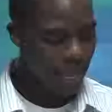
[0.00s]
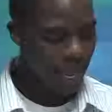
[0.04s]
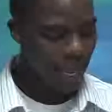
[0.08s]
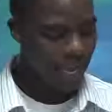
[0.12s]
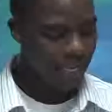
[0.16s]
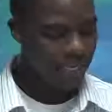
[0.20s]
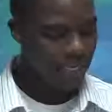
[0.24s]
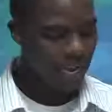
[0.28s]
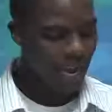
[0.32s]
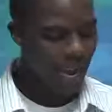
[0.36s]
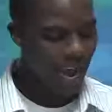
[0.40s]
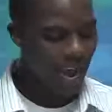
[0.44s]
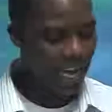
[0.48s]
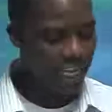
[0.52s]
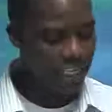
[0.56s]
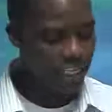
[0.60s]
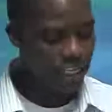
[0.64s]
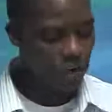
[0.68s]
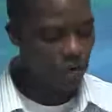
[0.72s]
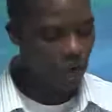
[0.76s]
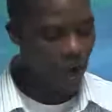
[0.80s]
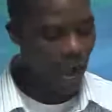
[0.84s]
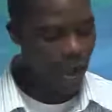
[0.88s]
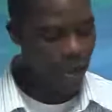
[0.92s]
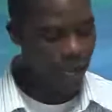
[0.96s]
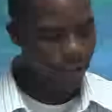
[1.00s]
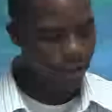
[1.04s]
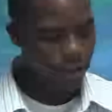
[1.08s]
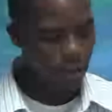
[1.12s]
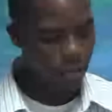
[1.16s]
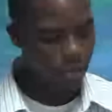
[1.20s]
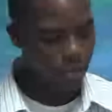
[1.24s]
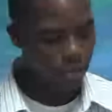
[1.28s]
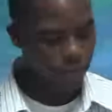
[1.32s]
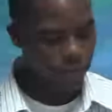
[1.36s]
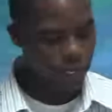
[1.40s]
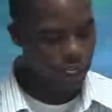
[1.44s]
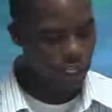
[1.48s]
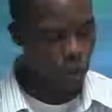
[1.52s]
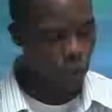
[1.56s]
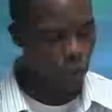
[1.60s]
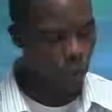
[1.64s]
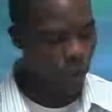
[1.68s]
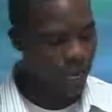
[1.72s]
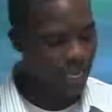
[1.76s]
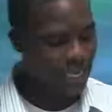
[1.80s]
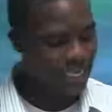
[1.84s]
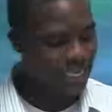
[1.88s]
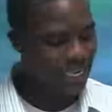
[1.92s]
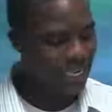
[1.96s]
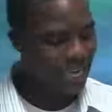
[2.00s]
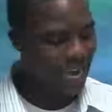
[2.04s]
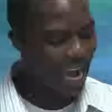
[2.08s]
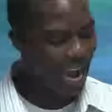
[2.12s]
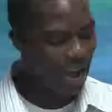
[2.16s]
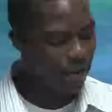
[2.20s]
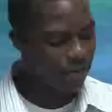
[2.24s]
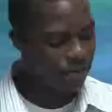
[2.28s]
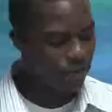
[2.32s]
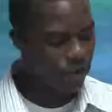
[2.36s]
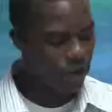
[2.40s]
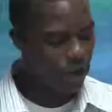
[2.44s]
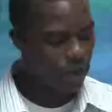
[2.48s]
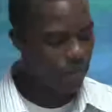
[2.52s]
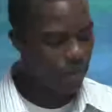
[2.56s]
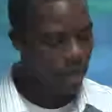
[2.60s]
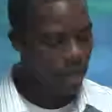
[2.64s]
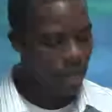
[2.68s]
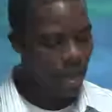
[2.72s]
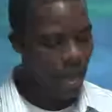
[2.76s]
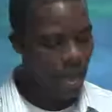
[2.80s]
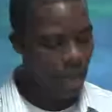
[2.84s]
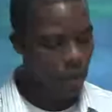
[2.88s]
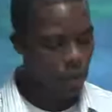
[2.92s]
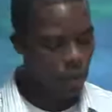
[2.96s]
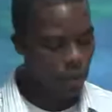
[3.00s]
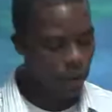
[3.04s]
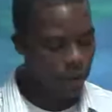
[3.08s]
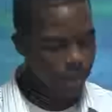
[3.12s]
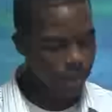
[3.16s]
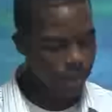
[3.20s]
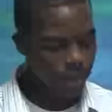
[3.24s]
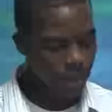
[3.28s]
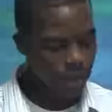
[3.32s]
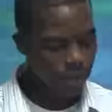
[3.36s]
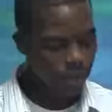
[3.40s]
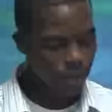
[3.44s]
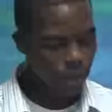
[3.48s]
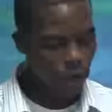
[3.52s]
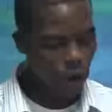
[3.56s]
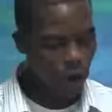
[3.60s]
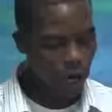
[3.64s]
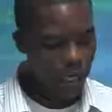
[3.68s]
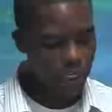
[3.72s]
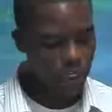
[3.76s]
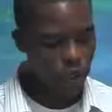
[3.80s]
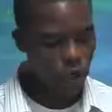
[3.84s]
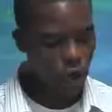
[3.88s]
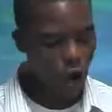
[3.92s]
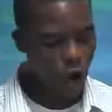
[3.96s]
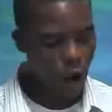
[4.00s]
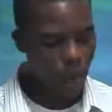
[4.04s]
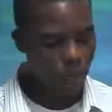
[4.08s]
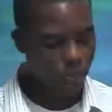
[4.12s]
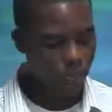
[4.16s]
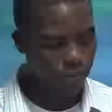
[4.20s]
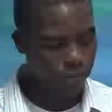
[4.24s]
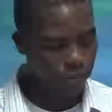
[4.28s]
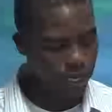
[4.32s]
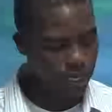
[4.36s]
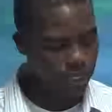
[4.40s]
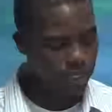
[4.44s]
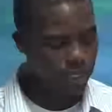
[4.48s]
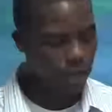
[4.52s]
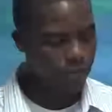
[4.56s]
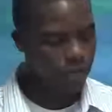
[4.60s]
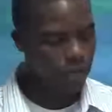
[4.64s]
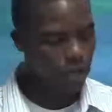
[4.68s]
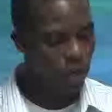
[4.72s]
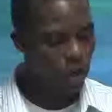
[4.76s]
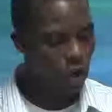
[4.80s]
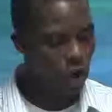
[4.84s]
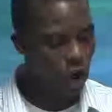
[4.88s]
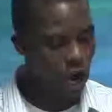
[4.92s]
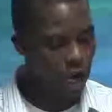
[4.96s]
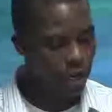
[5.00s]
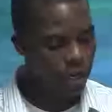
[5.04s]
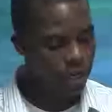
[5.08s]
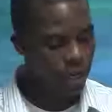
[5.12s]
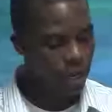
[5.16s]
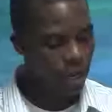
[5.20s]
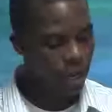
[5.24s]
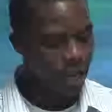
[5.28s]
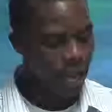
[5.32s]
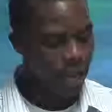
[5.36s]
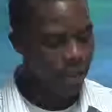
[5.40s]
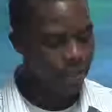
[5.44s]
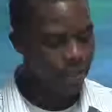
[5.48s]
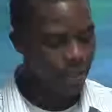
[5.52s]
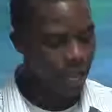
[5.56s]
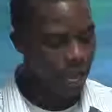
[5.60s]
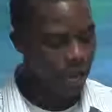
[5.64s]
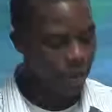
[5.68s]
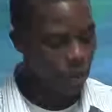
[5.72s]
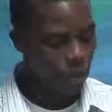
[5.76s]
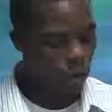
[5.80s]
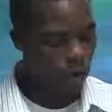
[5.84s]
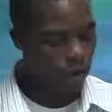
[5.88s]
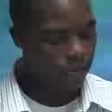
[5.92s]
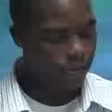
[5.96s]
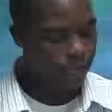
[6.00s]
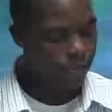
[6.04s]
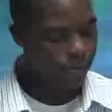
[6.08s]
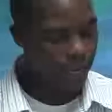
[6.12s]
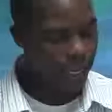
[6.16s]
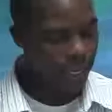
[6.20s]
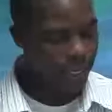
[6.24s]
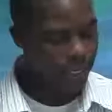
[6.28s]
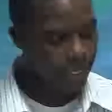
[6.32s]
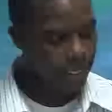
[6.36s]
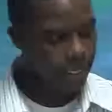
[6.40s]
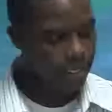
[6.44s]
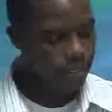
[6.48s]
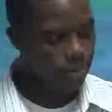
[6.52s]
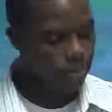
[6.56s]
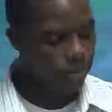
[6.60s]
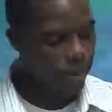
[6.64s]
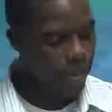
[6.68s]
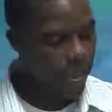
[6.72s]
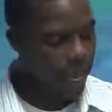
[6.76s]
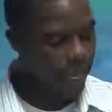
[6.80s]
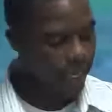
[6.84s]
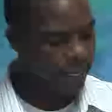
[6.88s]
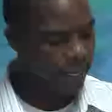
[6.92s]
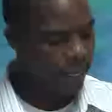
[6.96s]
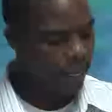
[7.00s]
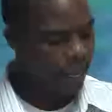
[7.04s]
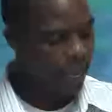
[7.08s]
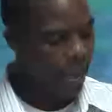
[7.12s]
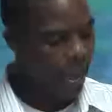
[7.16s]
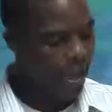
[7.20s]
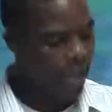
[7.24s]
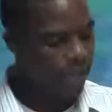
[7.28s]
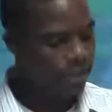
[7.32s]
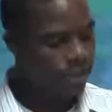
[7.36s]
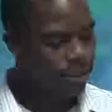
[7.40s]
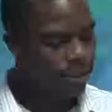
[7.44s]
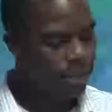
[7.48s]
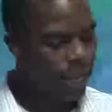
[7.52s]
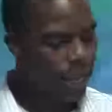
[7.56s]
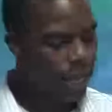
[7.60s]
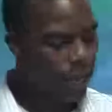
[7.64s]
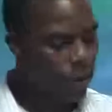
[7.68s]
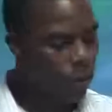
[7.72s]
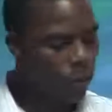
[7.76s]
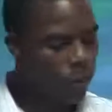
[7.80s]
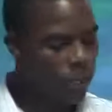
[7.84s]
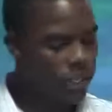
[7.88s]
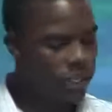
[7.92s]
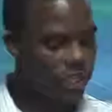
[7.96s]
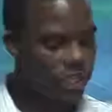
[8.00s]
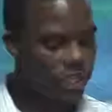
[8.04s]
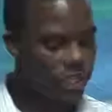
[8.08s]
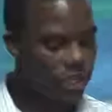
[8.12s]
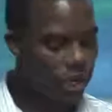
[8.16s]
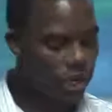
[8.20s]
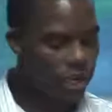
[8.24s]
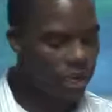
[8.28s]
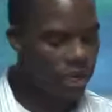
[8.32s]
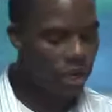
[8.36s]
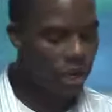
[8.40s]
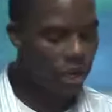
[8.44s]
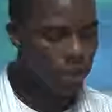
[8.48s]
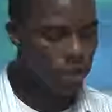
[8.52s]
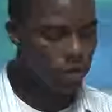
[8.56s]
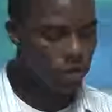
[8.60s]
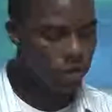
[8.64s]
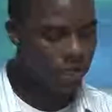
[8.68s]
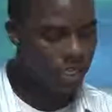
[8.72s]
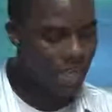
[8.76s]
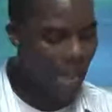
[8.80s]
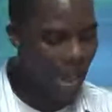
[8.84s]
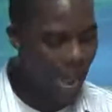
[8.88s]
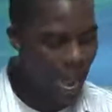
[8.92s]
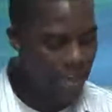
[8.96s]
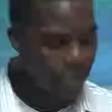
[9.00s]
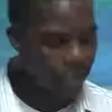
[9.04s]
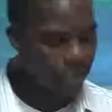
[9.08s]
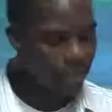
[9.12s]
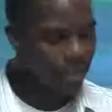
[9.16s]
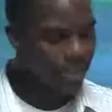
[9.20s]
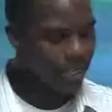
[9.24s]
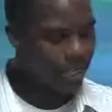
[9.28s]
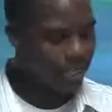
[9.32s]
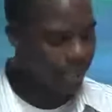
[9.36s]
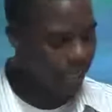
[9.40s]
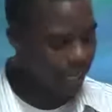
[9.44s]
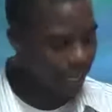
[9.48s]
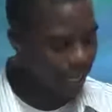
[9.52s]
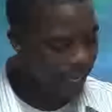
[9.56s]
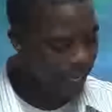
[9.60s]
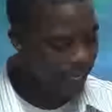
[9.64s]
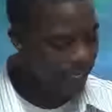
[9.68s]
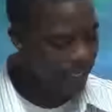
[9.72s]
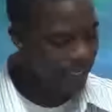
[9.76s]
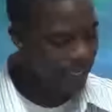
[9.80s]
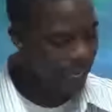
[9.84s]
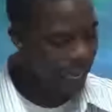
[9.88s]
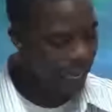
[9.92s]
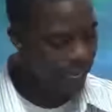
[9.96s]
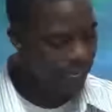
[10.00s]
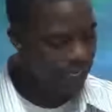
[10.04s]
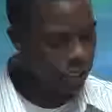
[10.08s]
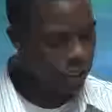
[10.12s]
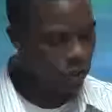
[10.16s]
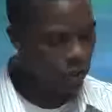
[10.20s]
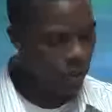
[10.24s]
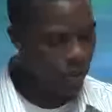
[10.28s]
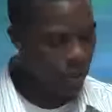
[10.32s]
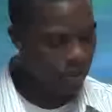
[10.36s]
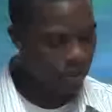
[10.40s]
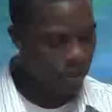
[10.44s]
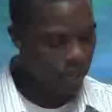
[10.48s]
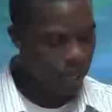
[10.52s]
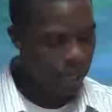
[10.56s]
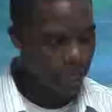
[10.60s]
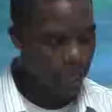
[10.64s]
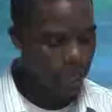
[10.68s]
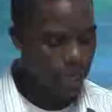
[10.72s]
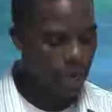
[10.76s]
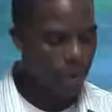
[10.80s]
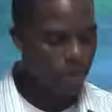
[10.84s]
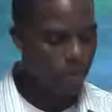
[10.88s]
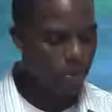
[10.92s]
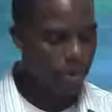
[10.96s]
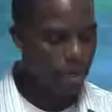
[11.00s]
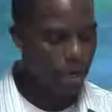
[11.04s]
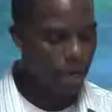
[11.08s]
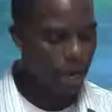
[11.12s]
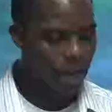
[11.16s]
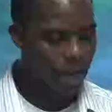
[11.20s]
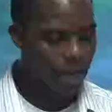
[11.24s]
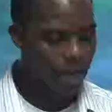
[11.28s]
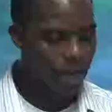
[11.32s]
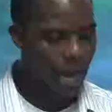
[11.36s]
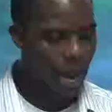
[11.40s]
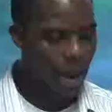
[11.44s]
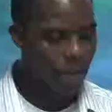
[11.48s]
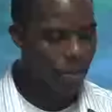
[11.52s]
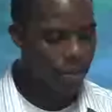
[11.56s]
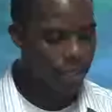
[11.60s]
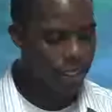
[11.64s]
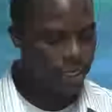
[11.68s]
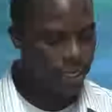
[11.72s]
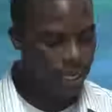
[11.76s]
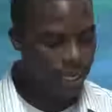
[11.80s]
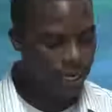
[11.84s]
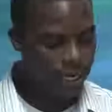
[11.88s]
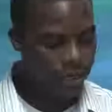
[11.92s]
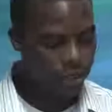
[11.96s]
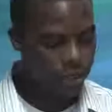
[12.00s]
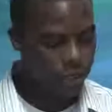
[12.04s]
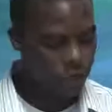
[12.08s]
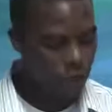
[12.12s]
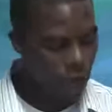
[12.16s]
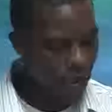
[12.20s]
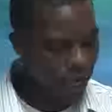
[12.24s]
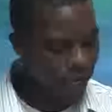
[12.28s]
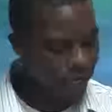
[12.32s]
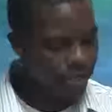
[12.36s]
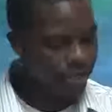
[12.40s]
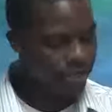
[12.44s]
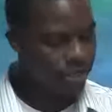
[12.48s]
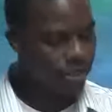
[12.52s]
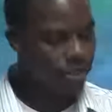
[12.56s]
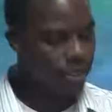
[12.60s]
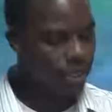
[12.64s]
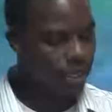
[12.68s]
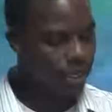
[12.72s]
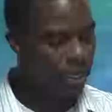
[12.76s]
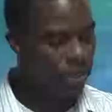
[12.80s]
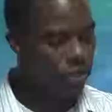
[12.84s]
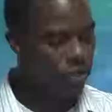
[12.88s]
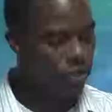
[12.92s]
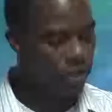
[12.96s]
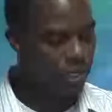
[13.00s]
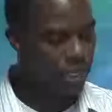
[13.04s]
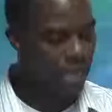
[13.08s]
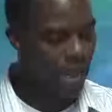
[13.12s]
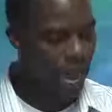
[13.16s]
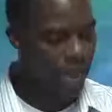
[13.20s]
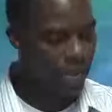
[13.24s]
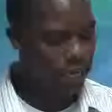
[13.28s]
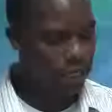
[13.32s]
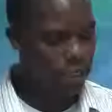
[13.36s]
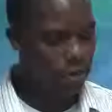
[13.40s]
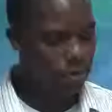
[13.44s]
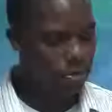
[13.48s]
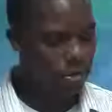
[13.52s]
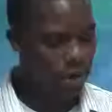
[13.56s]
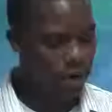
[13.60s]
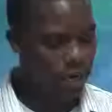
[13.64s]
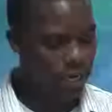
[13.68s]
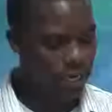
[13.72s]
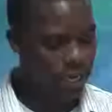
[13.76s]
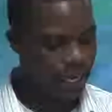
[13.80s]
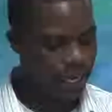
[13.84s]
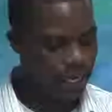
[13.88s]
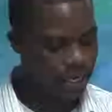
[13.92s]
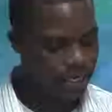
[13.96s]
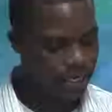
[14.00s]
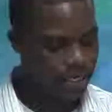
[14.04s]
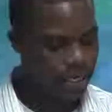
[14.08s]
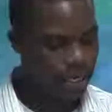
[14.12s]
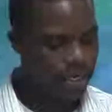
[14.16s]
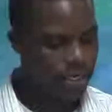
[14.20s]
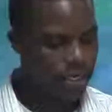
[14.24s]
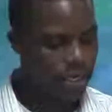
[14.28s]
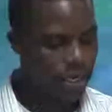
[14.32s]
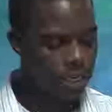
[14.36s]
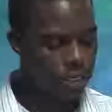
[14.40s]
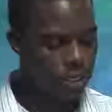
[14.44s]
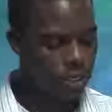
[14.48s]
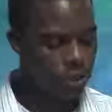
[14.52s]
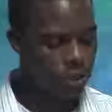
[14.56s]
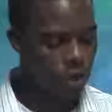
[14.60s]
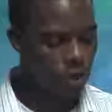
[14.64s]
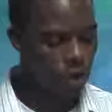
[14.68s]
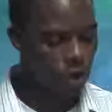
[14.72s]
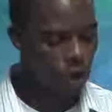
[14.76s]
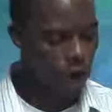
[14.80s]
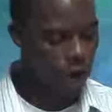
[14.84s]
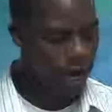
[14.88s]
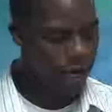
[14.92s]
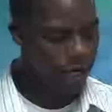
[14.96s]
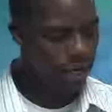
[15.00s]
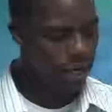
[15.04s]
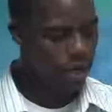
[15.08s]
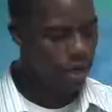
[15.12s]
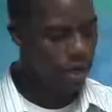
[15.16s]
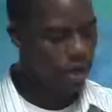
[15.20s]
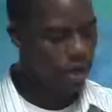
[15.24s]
And Azariah the priest went in after him, and with him fourscore priests of the Lord that were valiant men. And they withstood Uzziah the king, and said unto him, It, it appertaineth not unto thee, Uzziah, to burn incense unto the Lord,